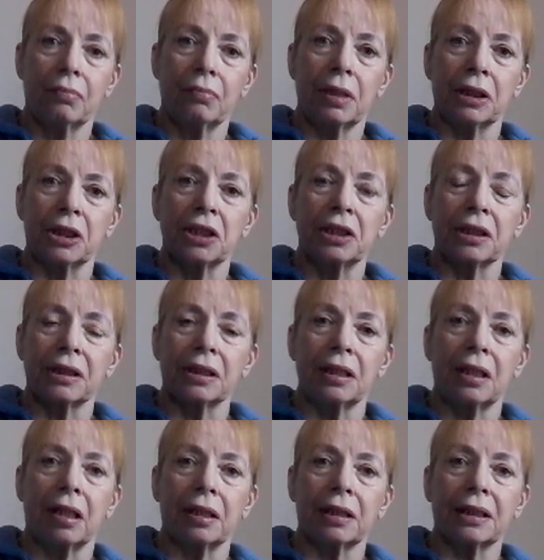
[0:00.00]
when she
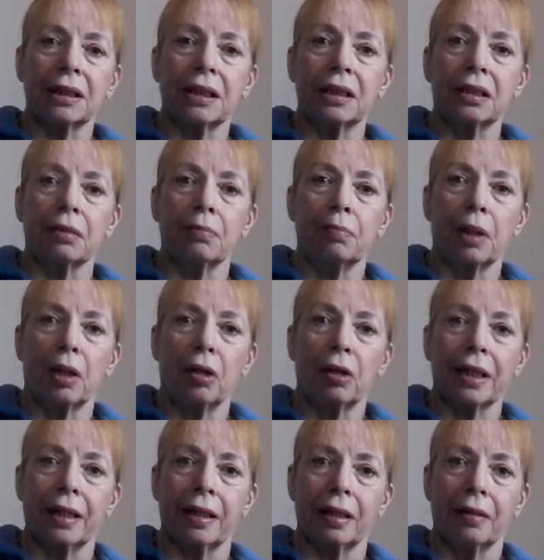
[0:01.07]
doesn't like to hear them
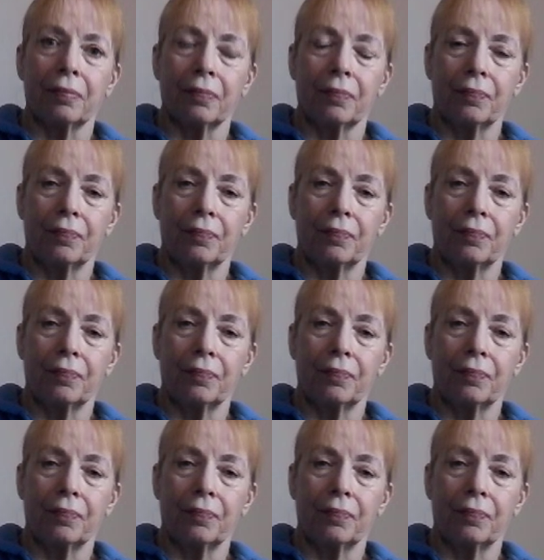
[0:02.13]
barking?